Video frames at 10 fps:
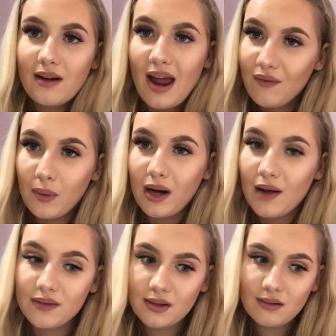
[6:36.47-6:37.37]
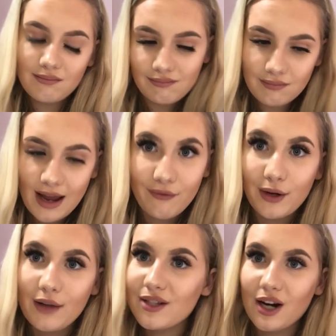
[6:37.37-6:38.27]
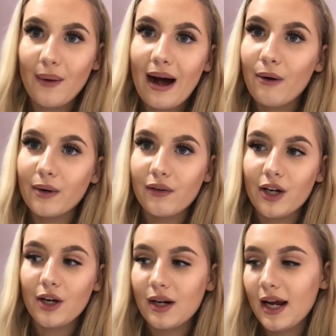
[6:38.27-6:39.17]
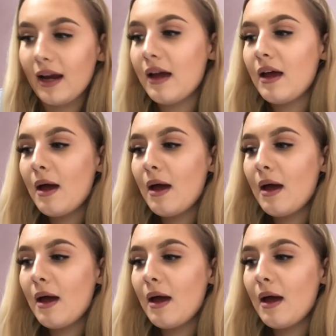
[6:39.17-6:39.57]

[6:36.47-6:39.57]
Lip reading: Everyone loves to go out when you're at uni.